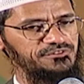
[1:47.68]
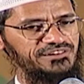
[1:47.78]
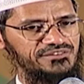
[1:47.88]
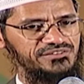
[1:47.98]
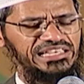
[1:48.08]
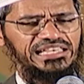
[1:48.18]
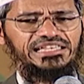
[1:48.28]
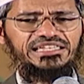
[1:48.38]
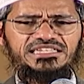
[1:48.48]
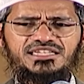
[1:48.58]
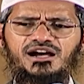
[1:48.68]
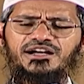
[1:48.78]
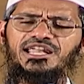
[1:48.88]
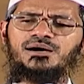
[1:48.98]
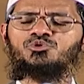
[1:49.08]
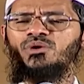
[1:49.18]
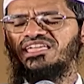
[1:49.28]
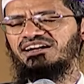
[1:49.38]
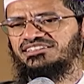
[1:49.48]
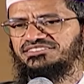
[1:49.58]
number 5. Iyyaka na'budu wa
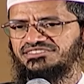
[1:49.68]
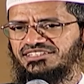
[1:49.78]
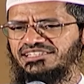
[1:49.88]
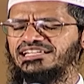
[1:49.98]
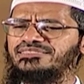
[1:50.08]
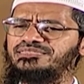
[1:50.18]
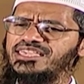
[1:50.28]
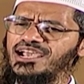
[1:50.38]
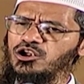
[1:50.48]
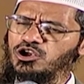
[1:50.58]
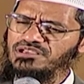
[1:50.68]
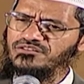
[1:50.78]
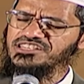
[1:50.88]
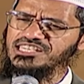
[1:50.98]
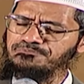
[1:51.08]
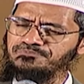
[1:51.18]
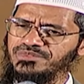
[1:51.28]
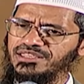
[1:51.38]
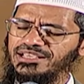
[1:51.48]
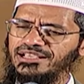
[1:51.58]
iyyaka nasta'in. Thee alone we worship,
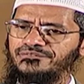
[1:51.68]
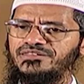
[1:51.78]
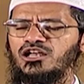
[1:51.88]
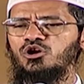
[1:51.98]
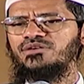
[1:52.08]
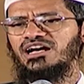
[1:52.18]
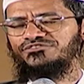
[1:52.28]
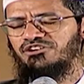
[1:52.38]
thee alone we ask